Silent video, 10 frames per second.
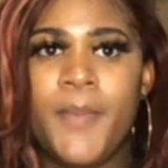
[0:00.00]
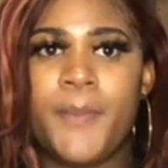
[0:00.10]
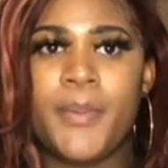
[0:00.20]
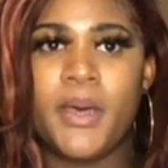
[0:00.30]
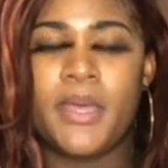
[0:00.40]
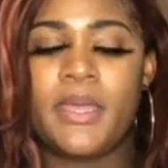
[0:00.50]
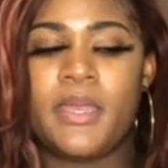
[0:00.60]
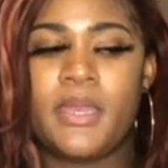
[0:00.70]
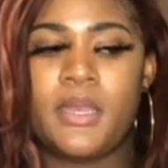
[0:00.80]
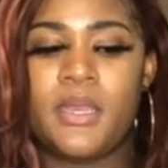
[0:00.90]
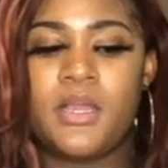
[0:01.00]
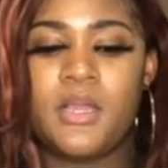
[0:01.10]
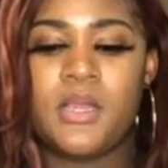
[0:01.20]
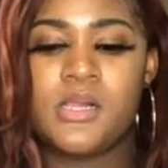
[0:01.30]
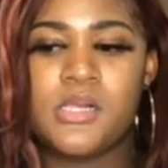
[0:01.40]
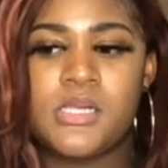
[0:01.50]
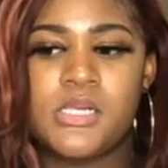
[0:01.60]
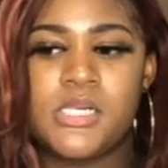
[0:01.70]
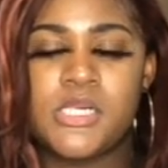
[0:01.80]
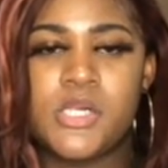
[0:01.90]
but
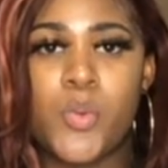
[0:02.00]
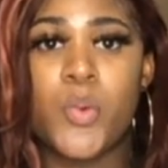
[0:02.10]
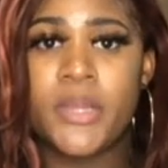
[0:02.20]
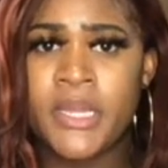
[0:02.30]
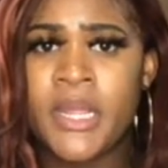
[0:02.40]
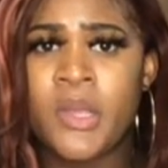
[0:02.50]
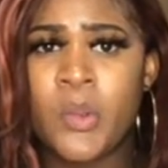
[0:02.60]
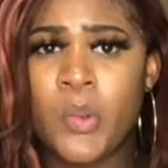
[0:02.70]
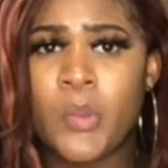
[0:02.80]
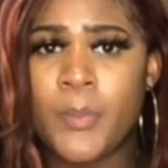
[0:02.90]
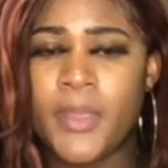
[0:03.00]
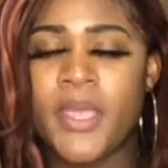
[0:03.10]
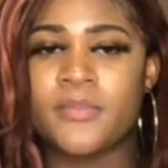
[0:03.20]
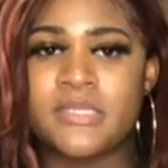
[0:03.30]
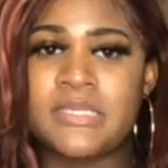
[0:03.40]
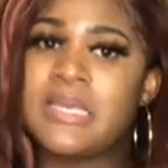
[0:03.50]
working out becomes